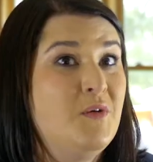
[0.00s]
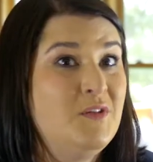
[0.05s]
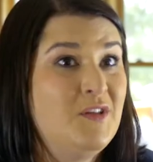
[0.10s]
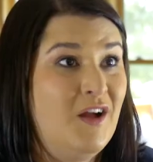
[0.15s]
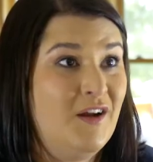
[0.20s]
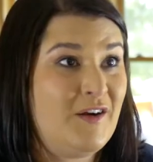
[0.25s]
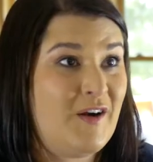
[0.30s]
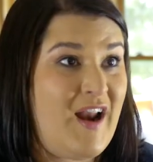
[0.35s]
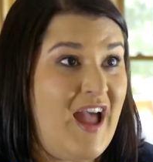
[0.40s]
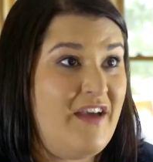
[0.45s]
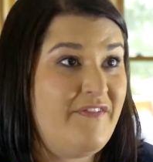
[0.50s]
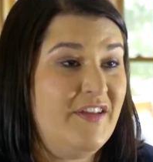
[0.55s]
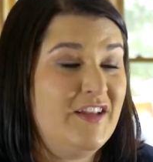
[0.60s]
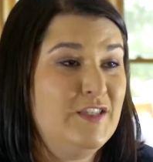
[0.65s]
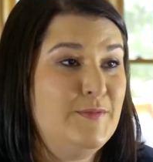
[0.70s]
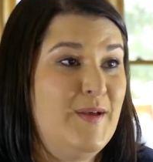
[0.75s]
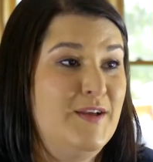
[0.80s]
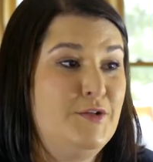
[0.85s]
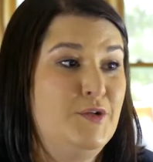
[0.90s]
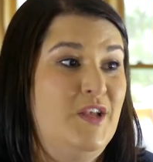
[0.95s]
longer having
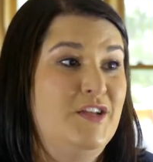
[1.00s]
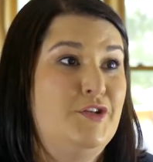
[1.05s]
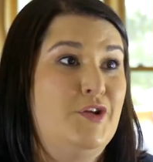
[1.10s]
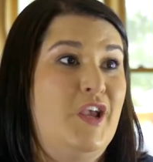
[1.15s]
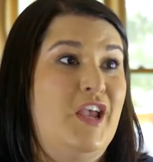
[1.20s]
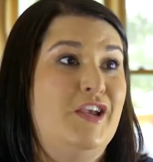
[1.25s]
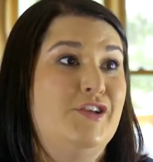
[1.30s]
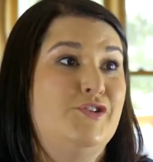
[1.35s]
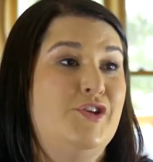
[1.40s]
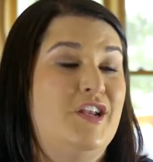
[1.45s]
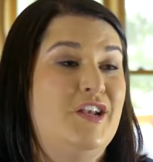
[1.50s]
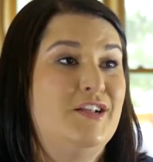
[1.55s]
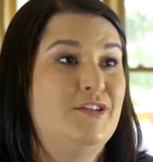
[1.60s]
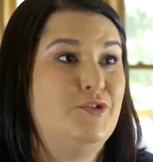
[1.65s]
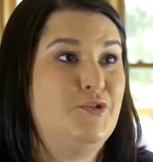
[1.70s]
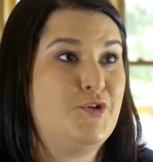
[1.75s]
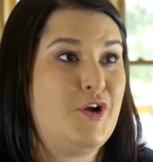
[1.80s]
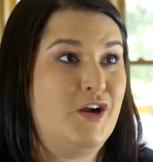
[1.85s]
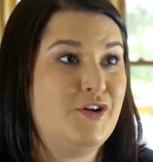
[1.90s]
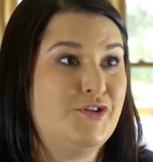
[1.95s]
special education and
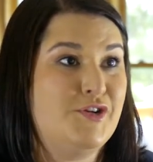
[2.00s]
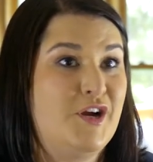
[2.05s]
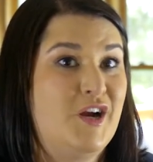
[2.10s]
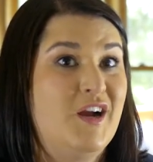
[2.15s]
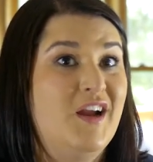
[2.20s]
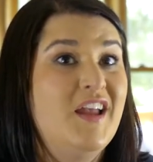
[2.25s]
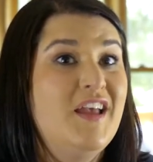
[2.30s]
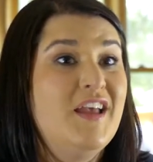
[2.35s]
structure.